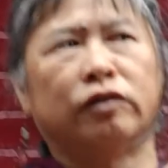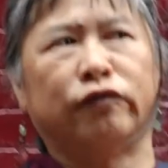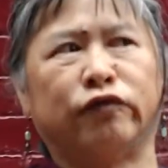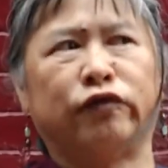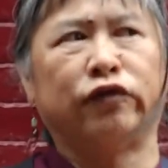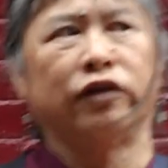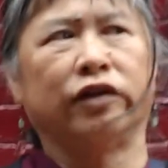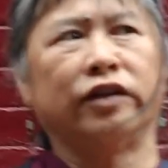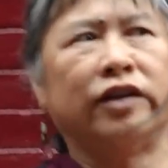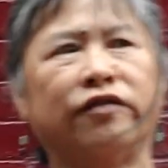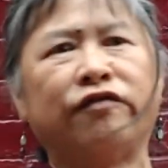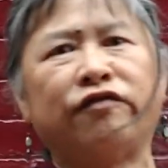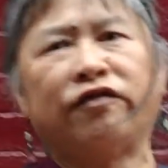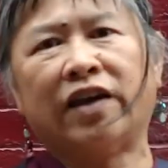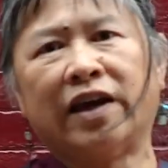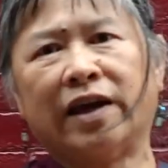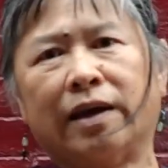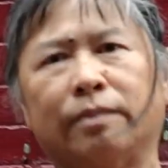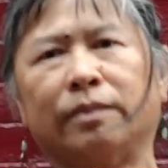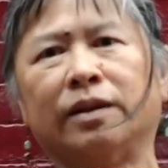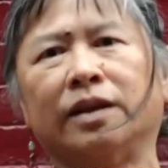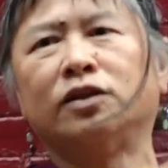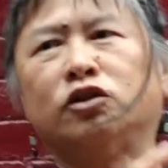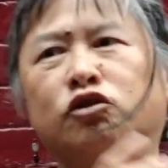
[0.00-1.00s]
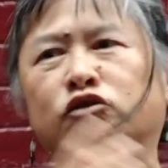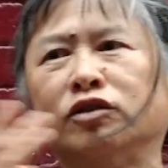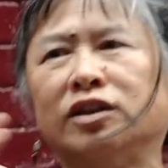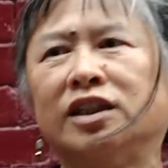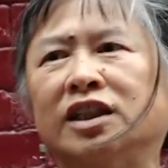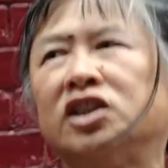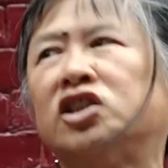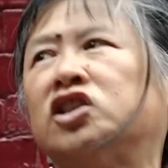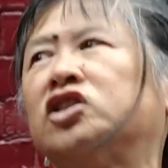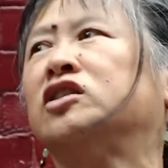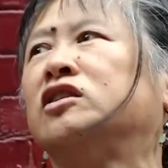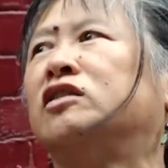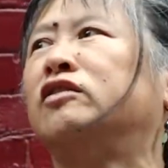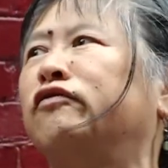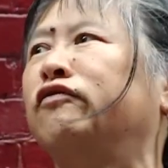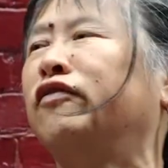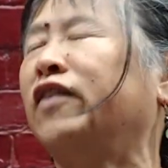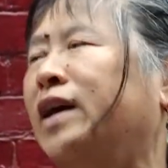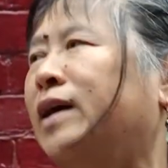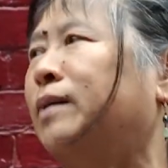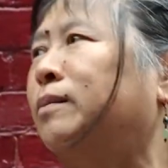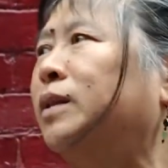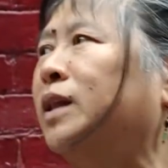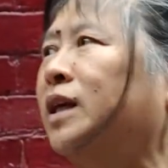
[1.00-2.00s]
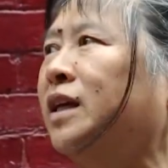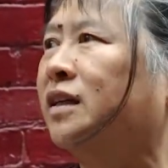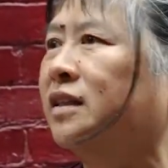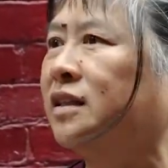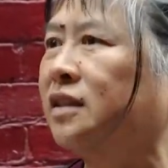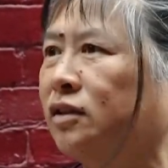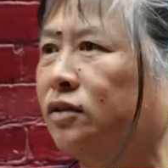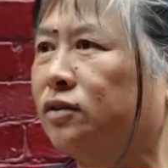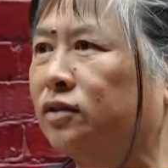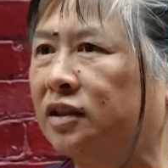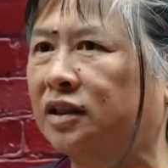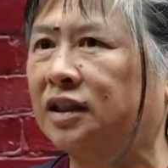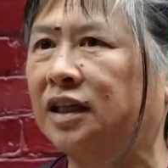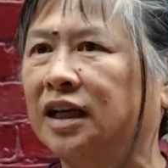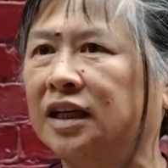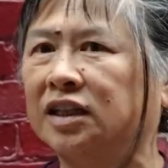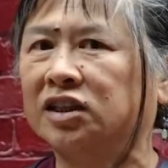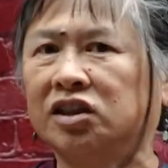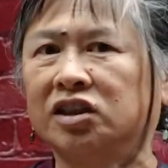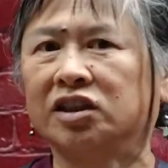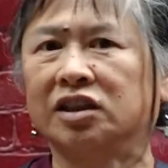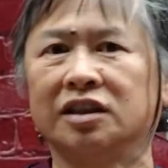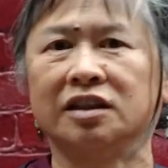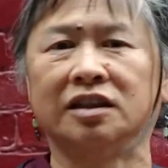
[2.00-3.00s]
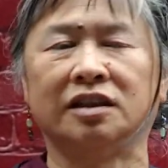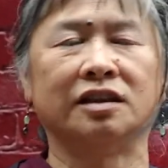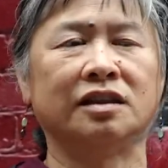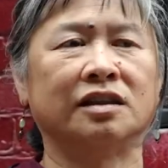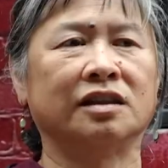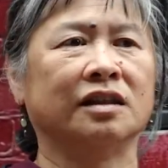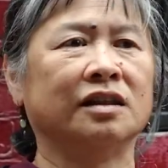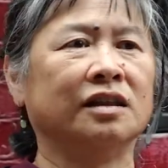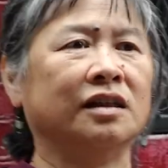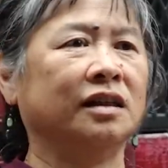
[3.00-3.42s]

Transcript: for the traditional family associations